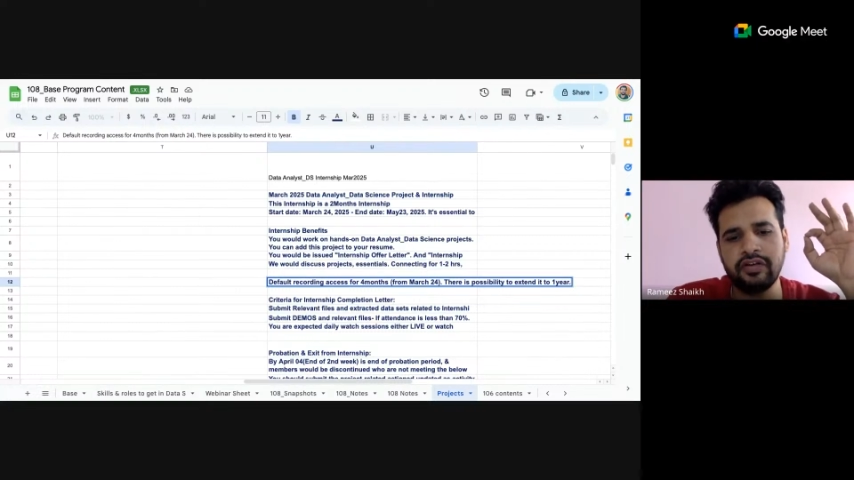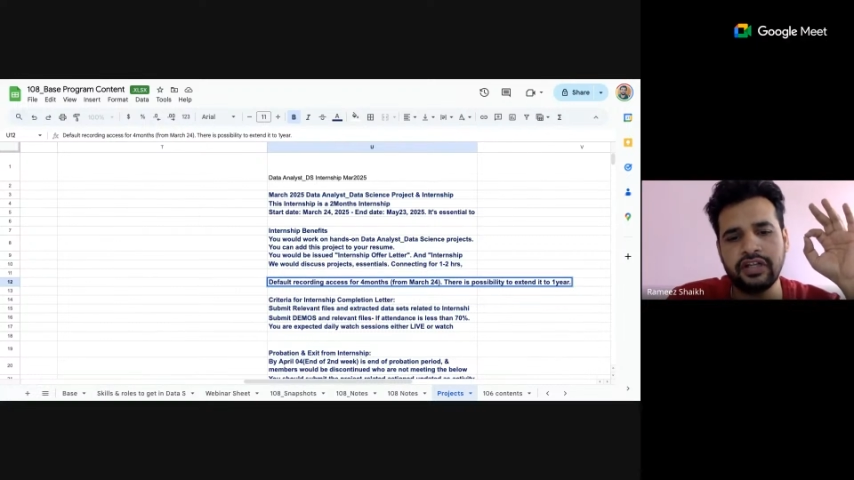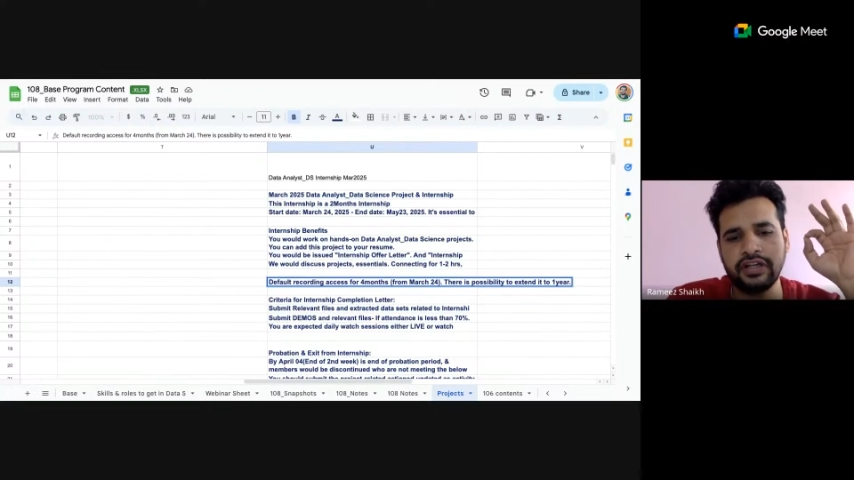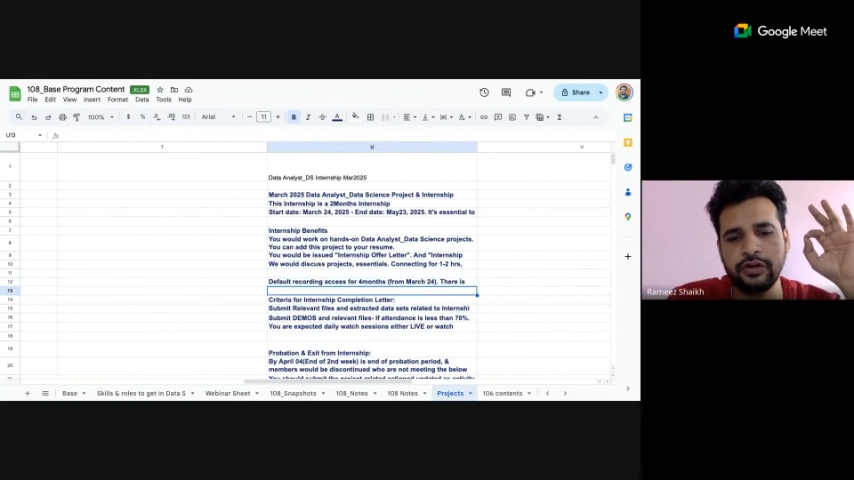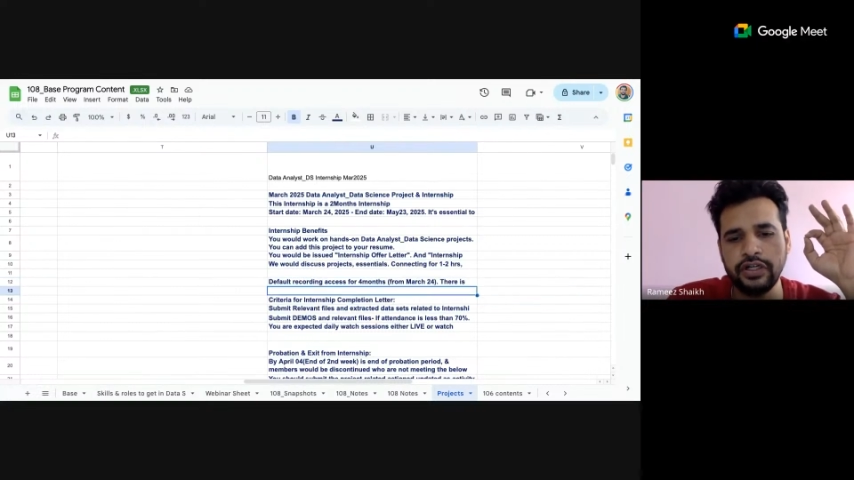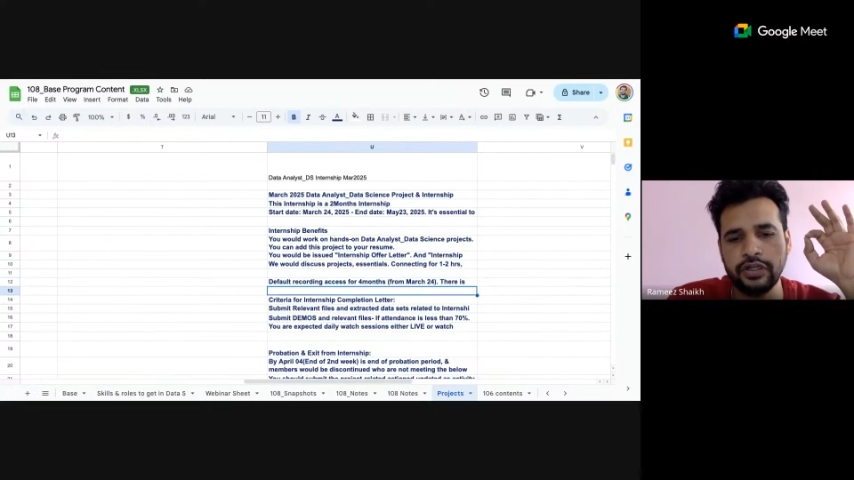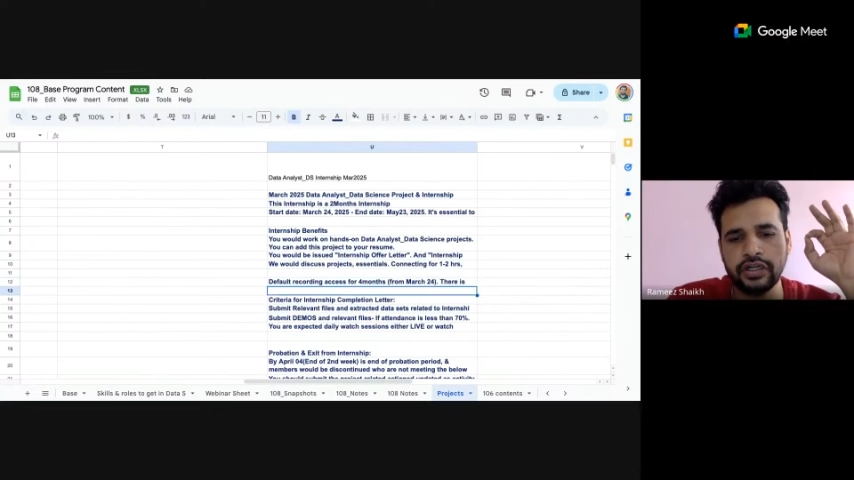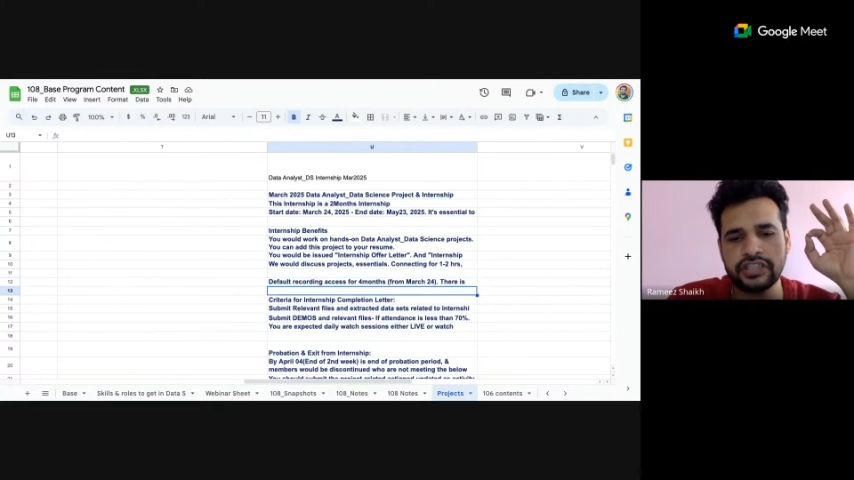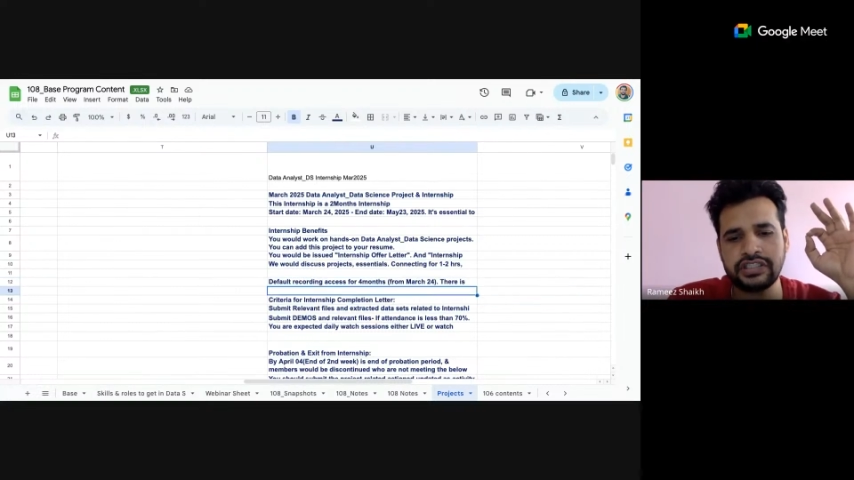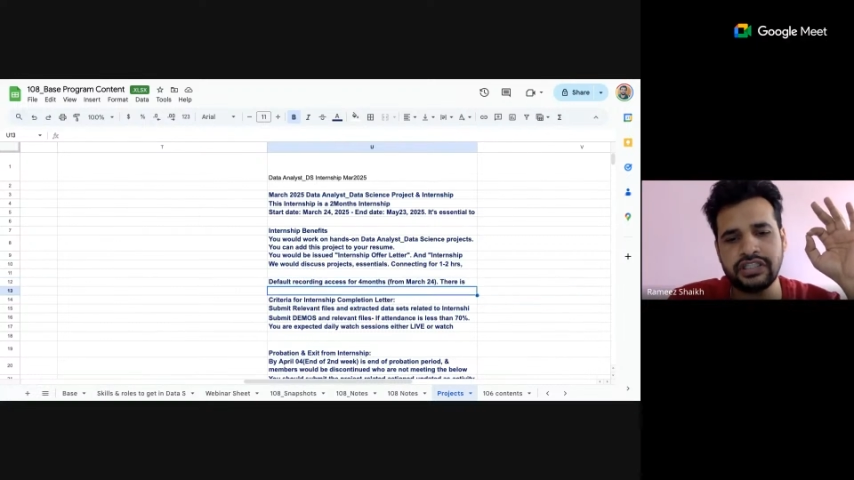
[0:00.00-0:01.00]
whether you need an
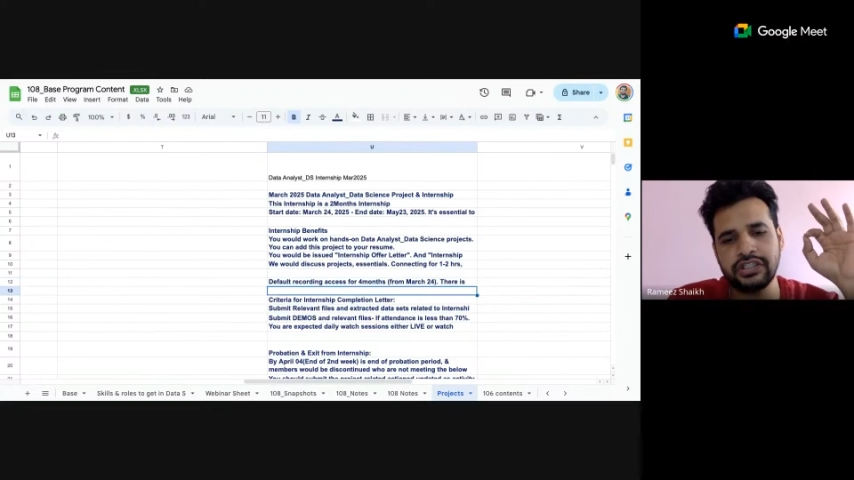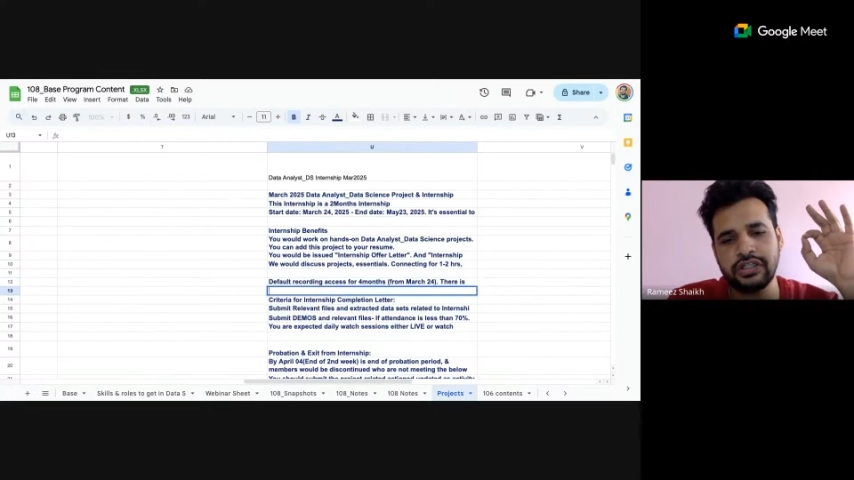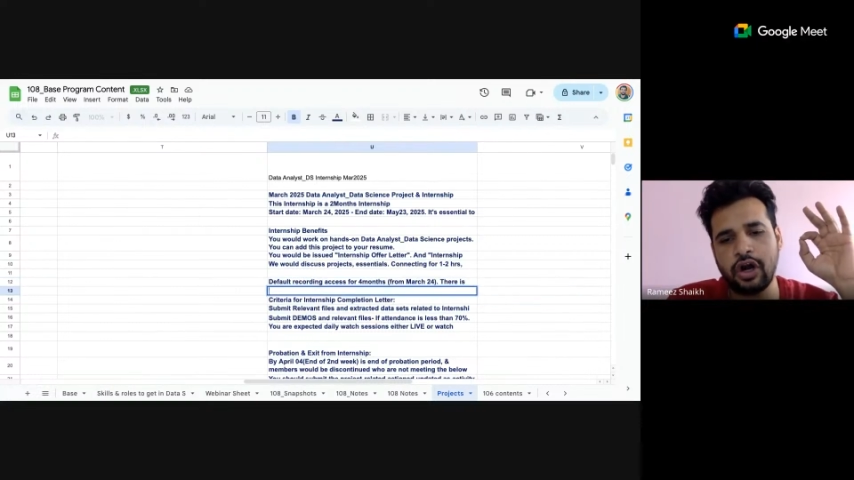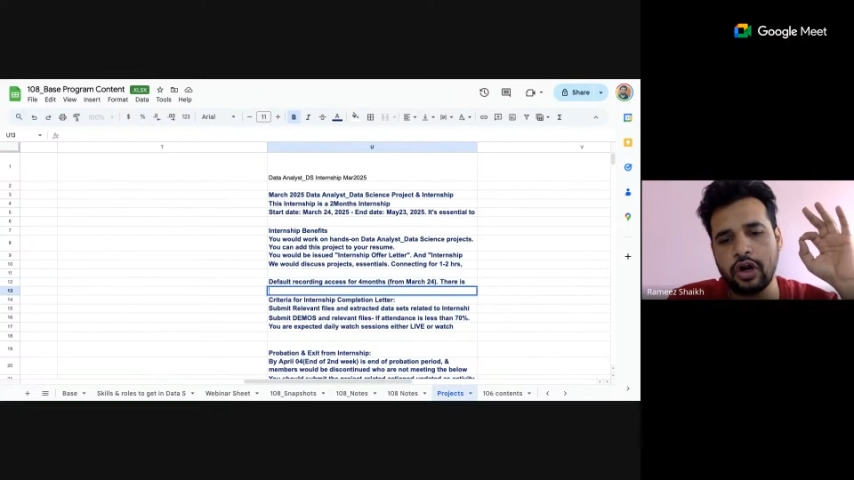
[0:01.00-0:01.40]
extension,